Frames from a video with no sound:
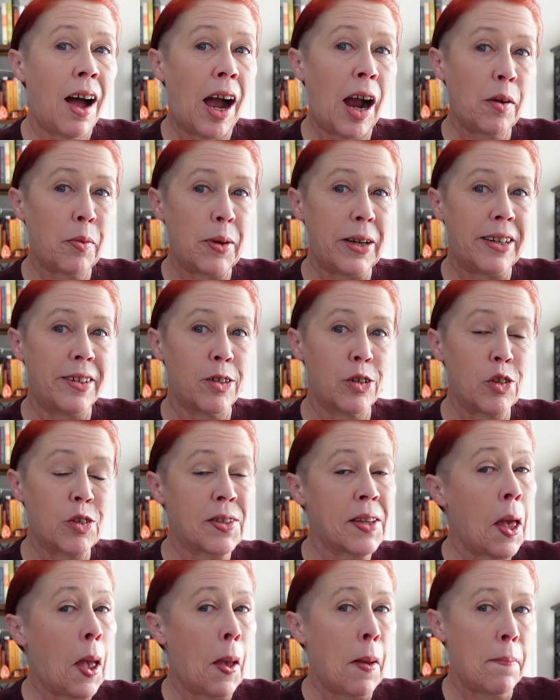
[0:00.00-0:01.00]
Hi
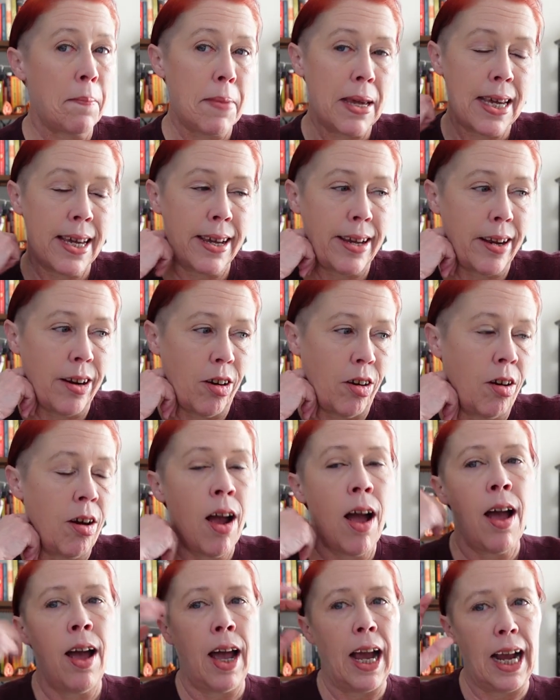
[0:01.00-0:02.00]
readers, me here,
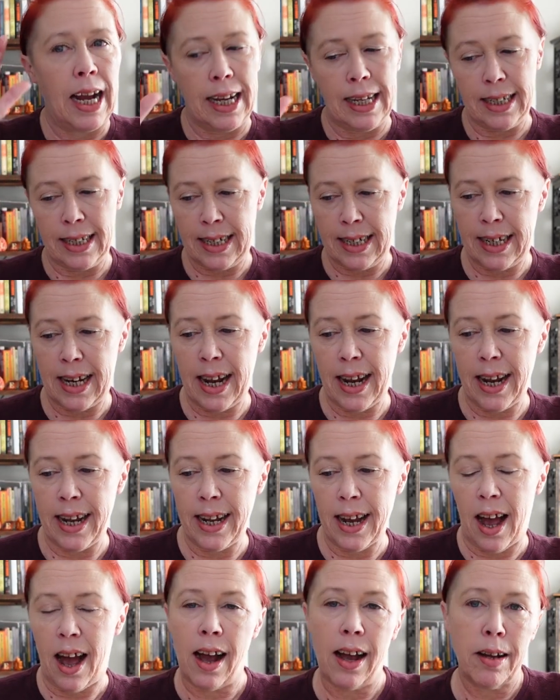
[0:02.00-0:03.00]
and
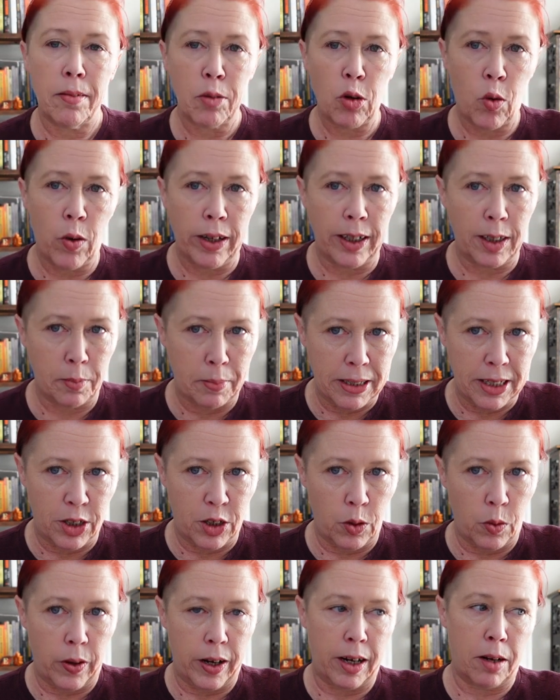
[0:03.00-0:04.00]
today I'm going to be
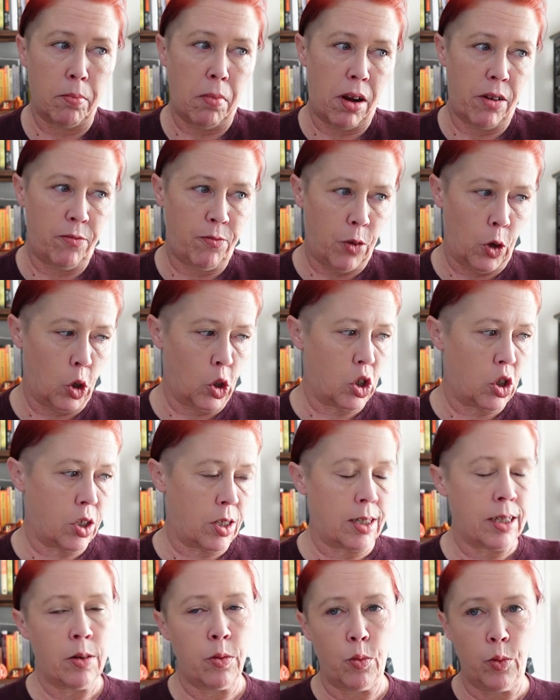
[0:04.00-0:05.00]
doing my
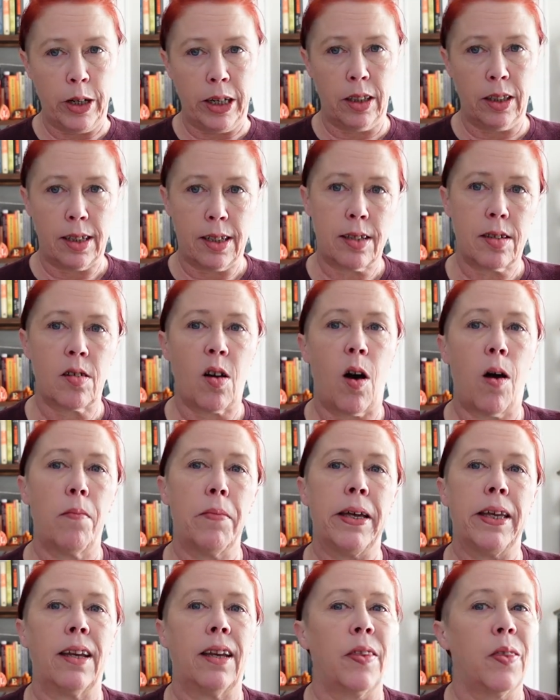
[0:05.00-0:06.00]
first real
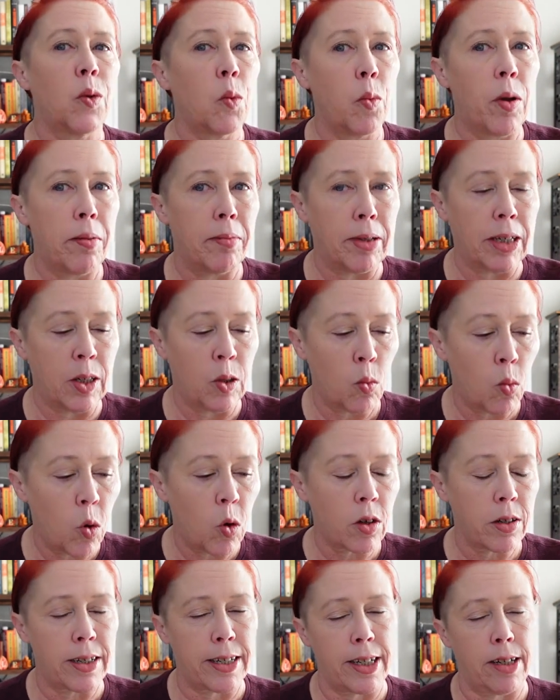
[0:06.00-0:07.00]
installment in the Women in
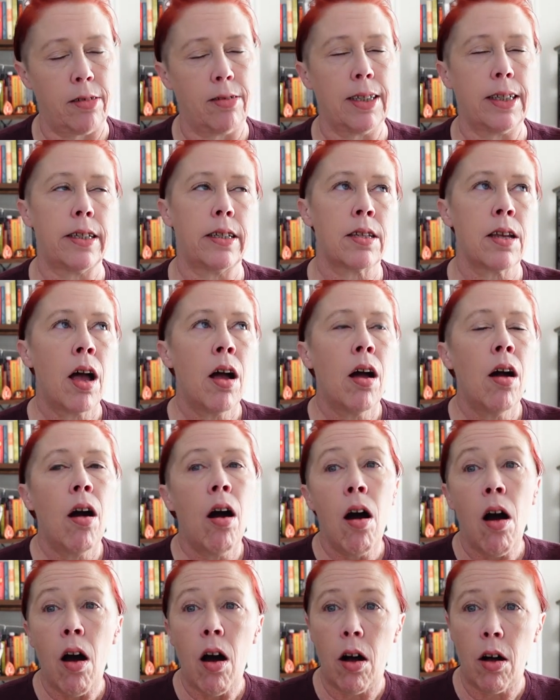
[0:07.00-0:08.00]
War series.
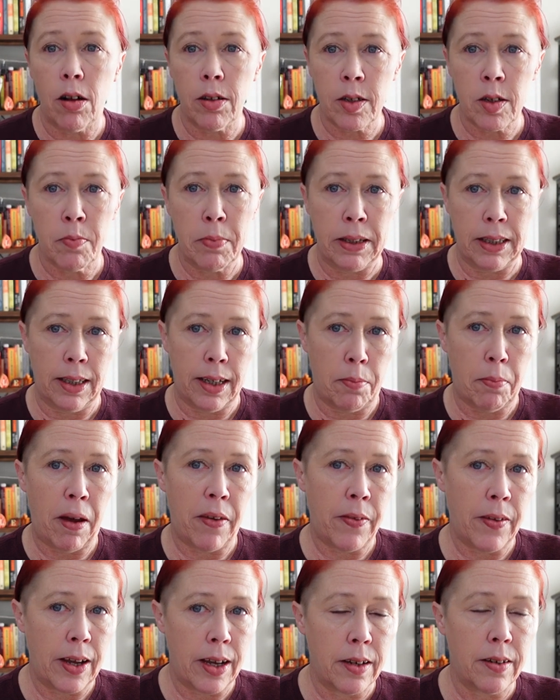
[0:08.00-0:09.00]
Ultimately, by
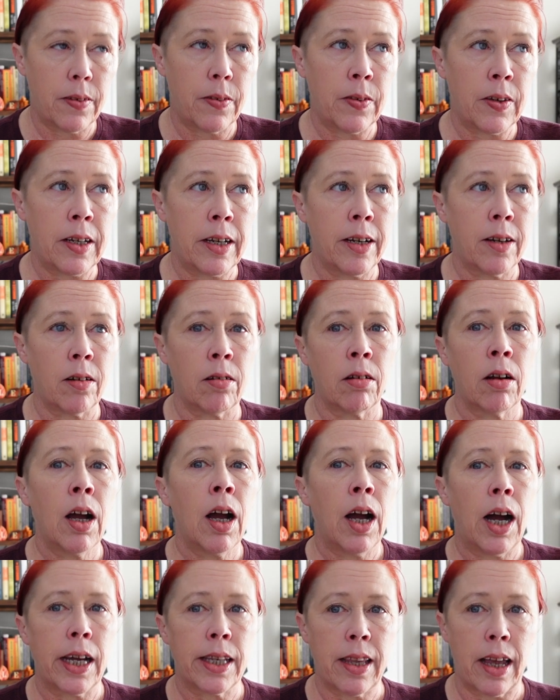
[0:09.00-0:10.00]
the end of the year,
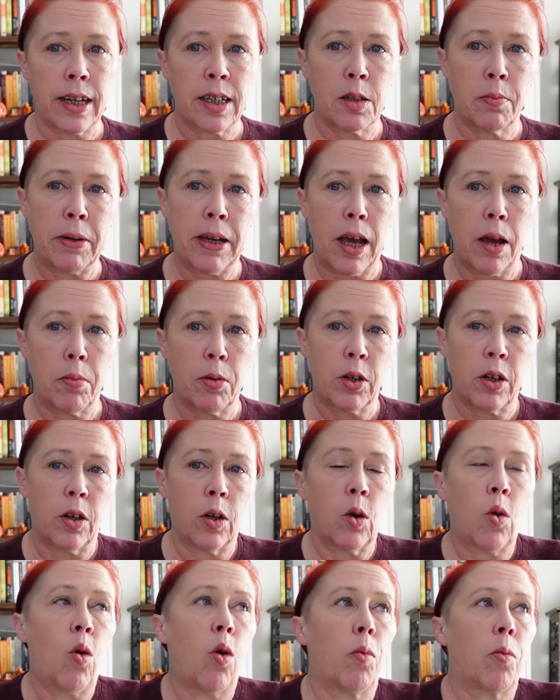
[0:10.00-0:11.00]
I'd like to be able to
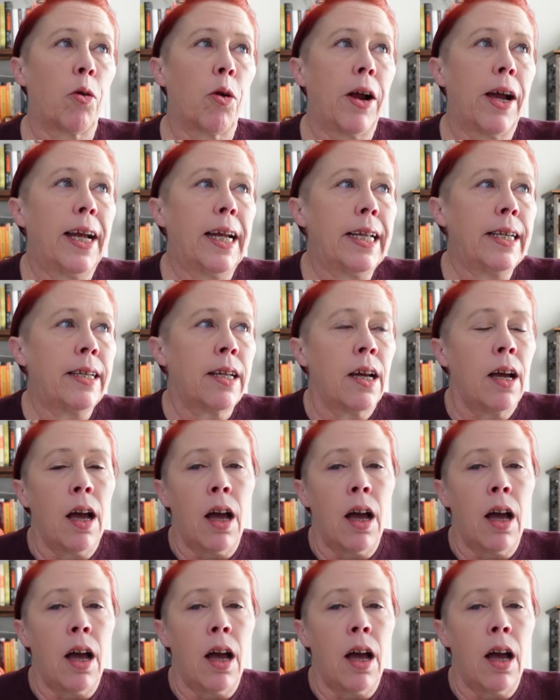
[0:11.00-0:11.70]
incorporate